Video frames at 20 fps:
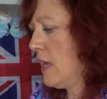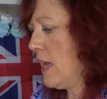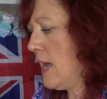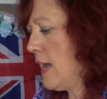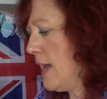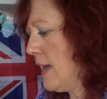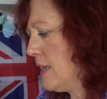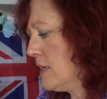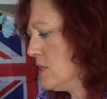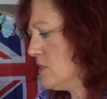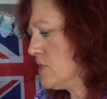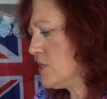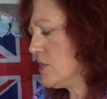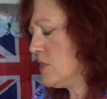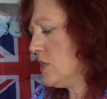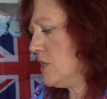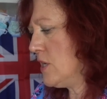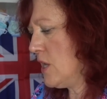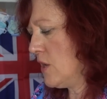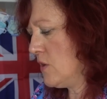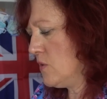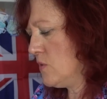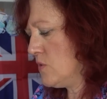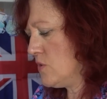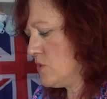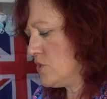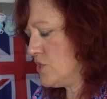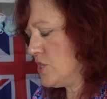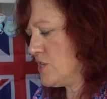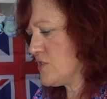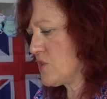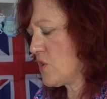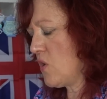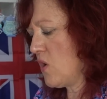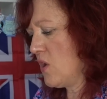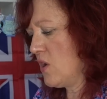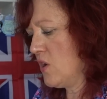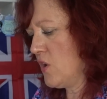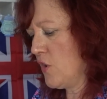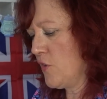And, you know, she's
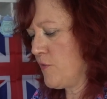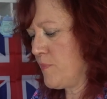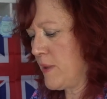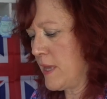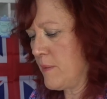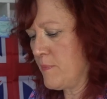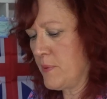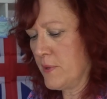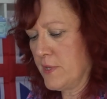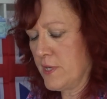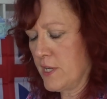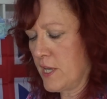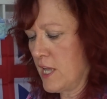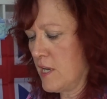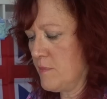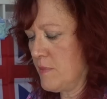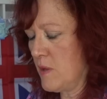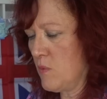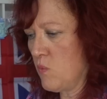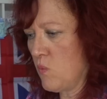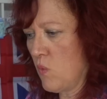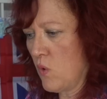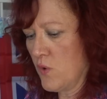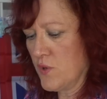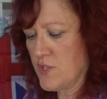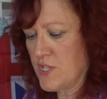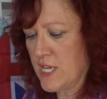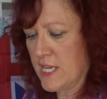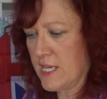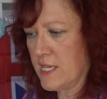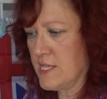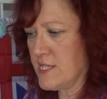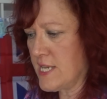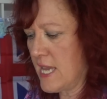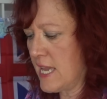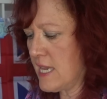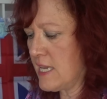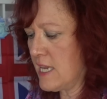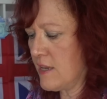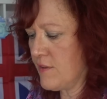got a lot of people that are going to be wanting and
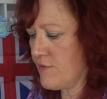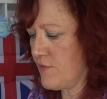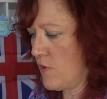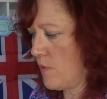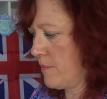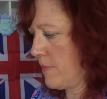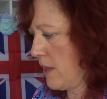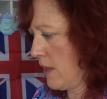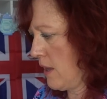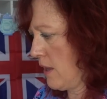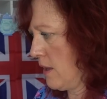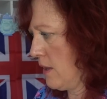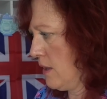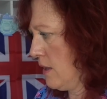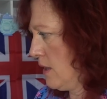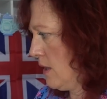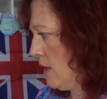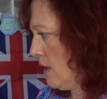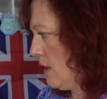taking from her.